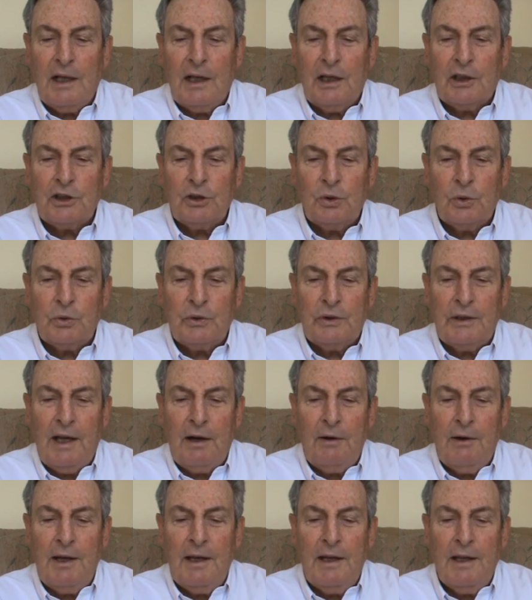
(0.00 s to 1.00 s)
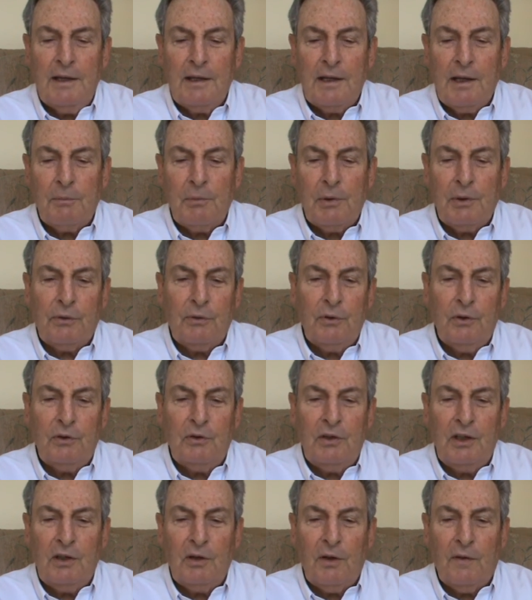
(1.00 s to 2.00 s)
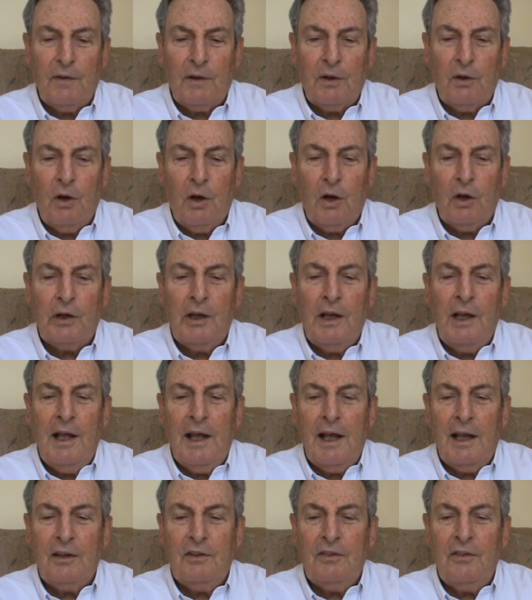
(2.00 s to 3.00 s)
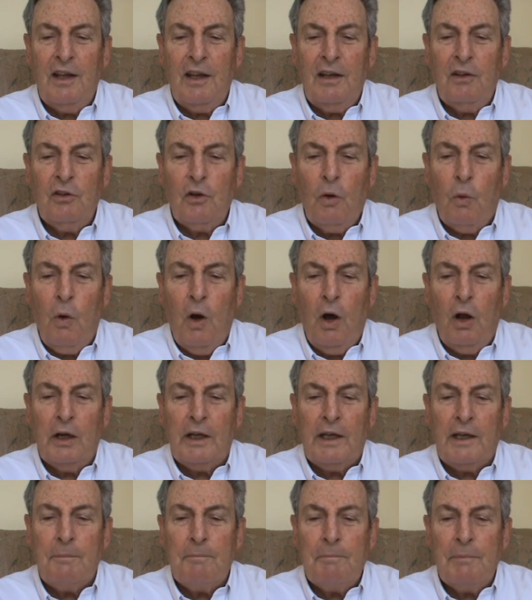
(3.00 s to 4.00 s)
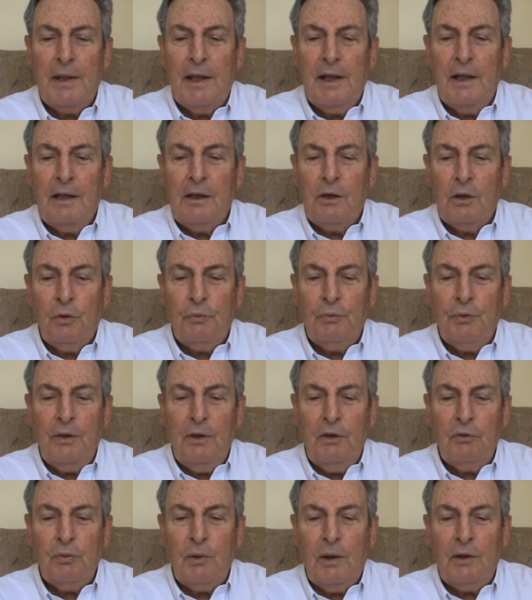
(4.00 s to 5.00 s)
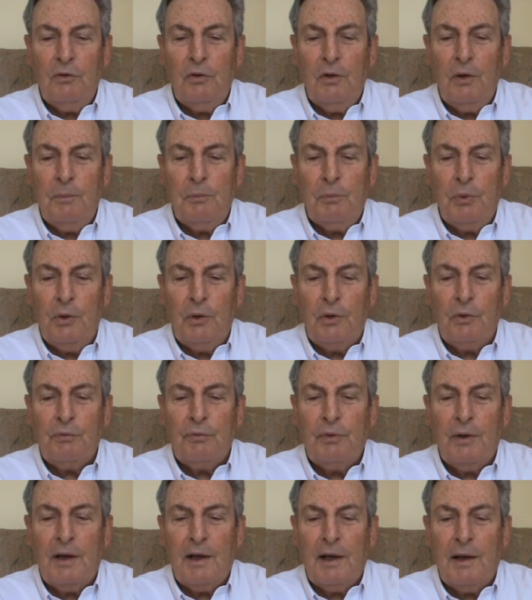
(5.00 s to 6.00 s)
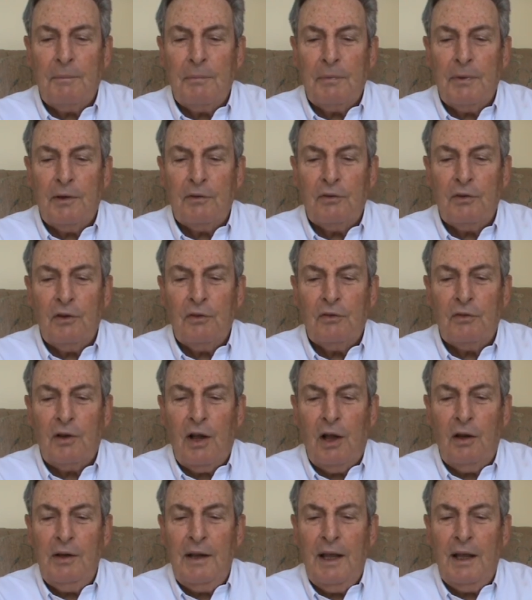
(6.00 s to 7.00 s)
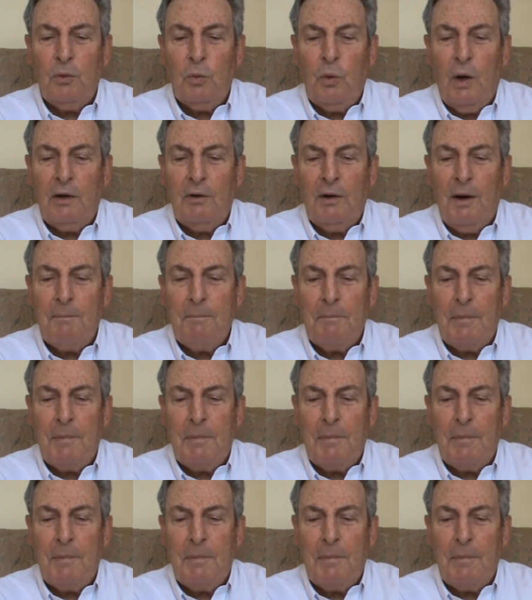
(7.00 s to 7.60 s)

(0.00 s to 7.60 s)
Sean Terry, number 13 on the card. And 10 Diwali, look for this one to improve. This has only had one run